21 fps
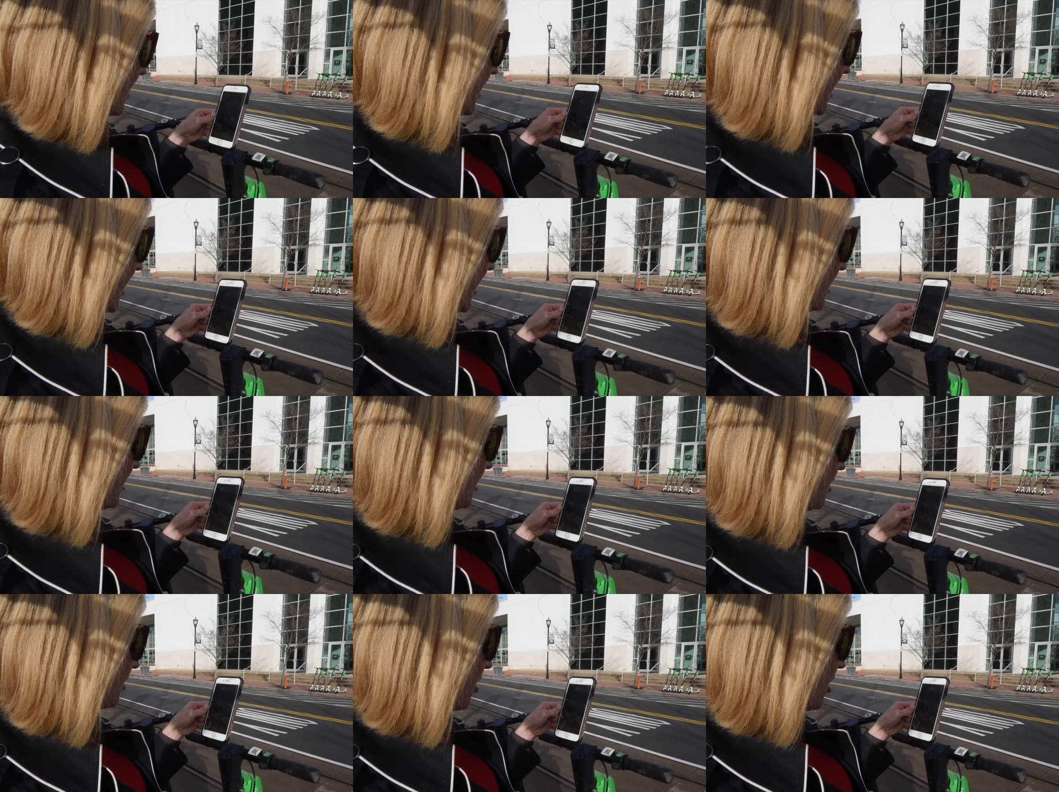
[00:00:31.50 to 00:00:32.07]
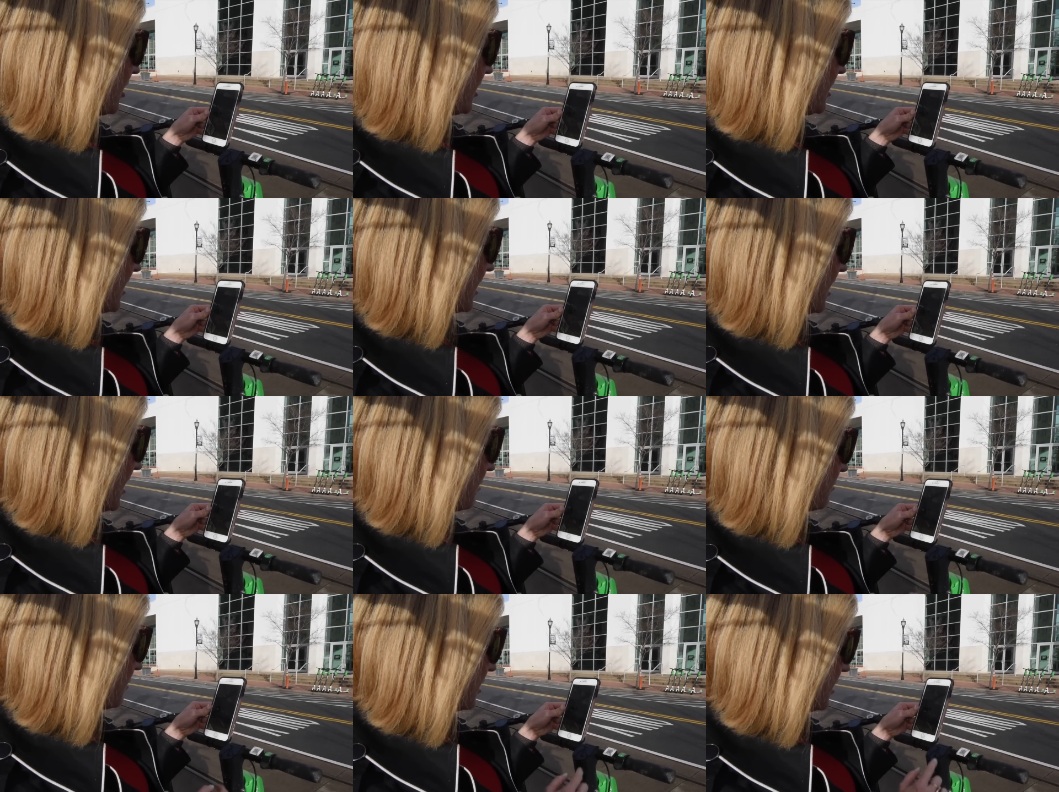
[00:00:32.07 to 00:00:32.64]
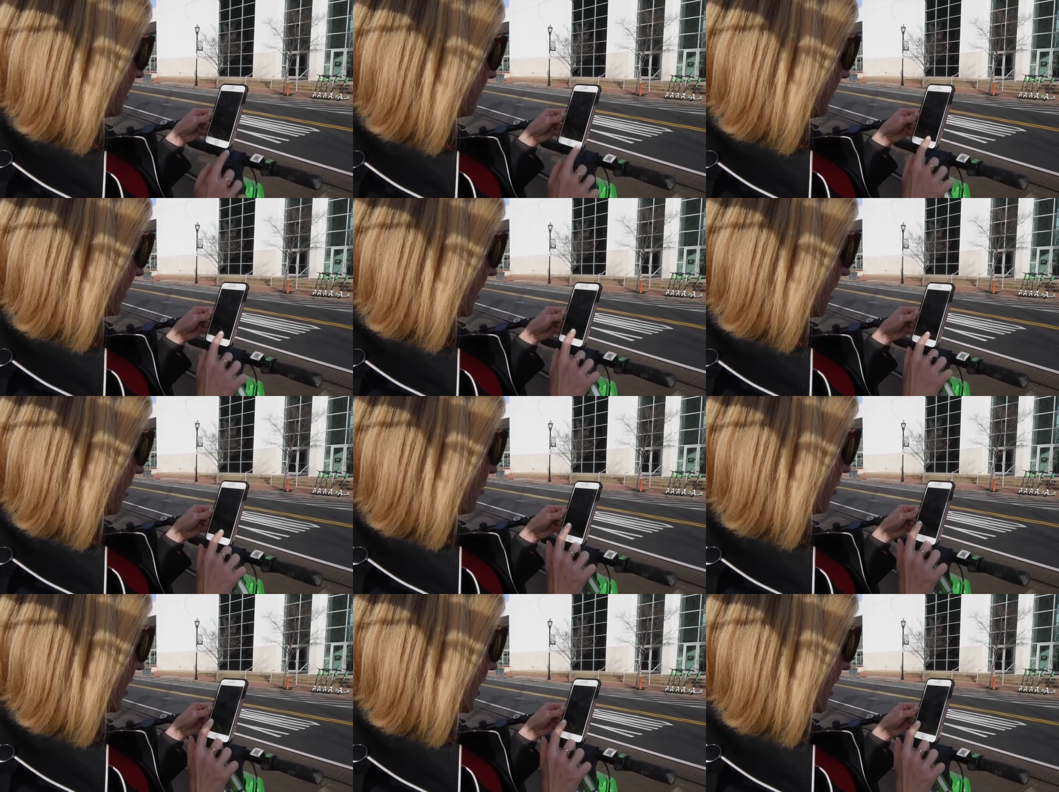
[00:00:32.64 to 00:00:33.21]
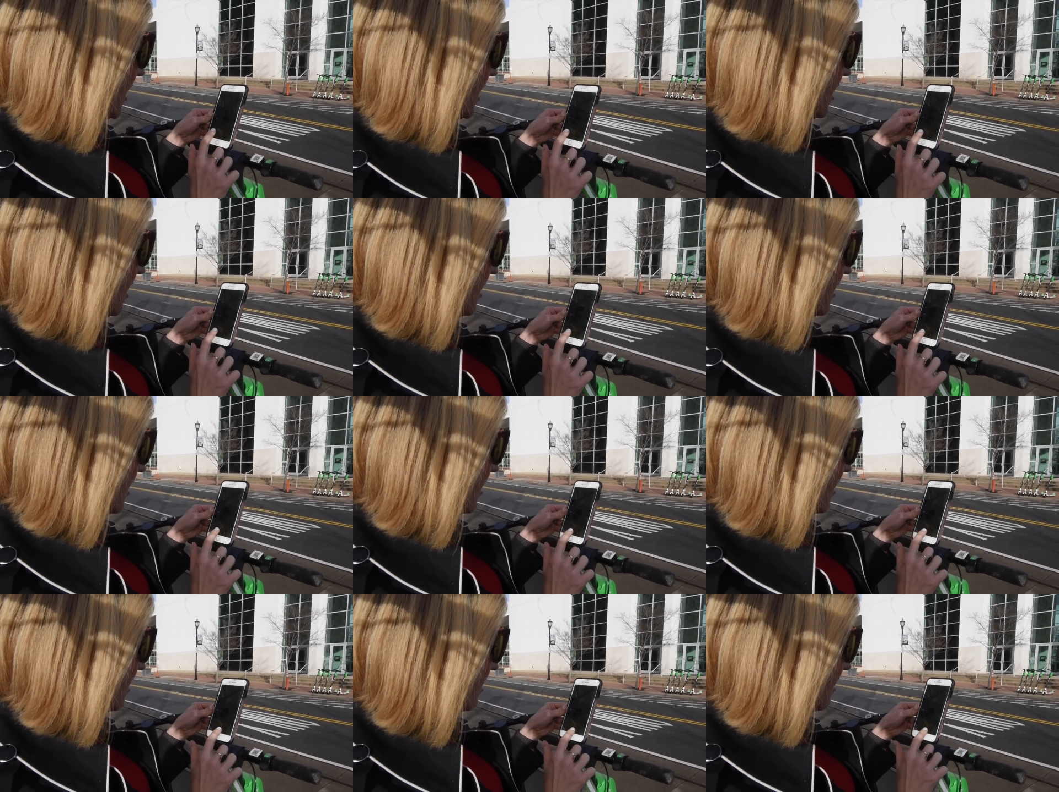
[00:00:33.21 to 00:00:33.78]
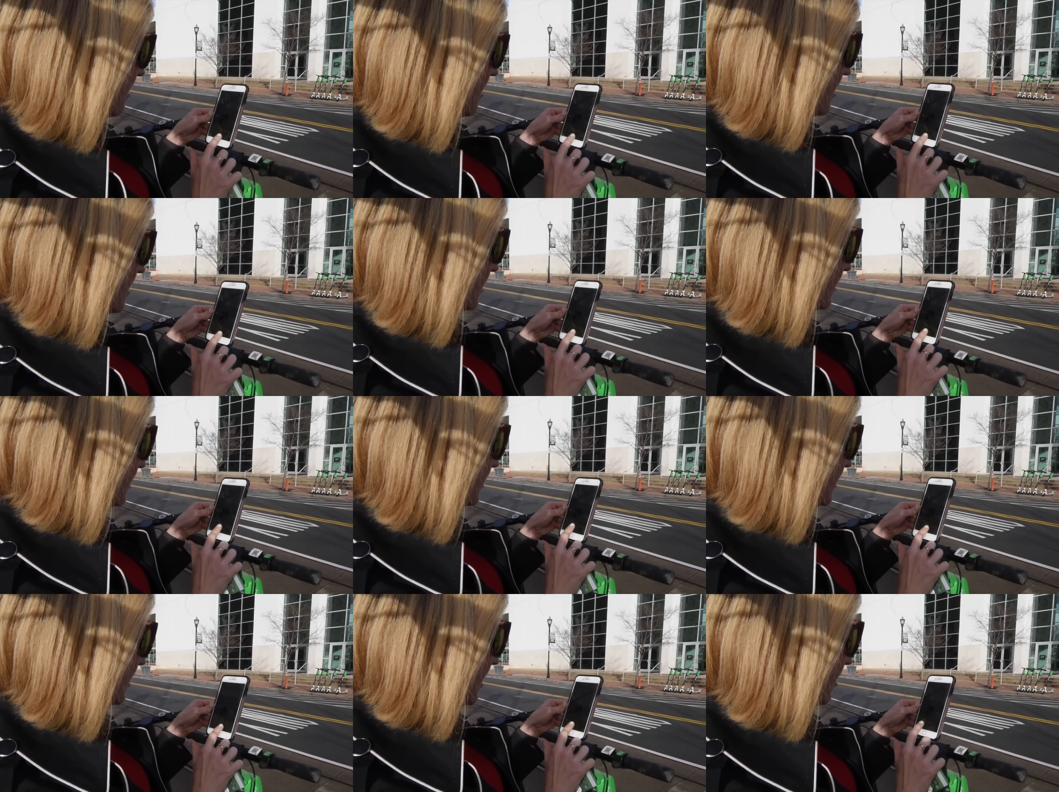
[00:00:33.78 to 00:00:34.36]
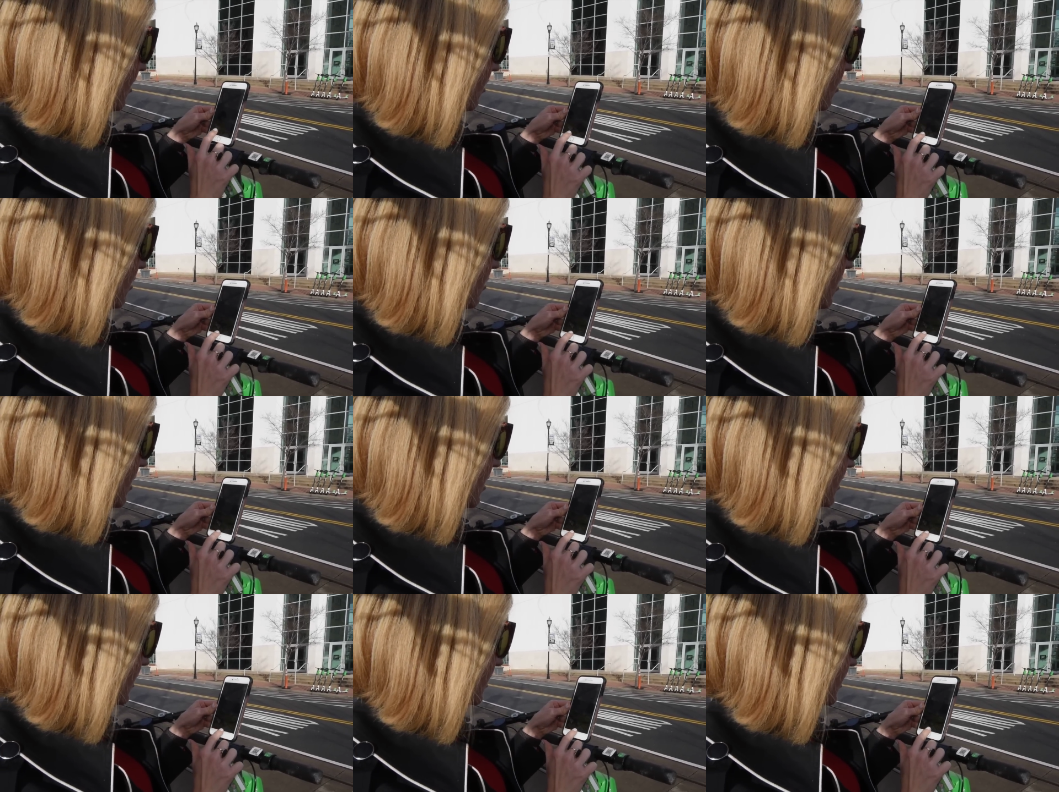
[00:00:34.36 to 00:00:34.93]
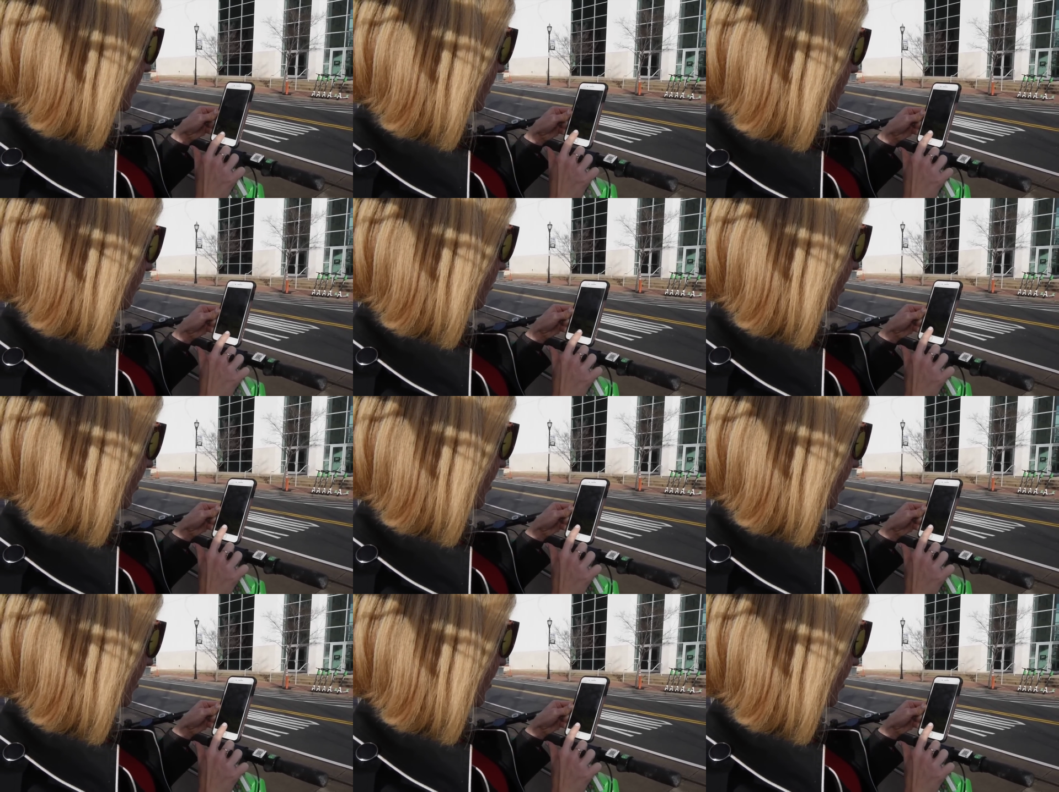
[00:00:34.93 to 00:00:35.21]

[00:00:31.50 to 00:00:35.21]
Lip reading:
No face is visible, so there are no lips to read.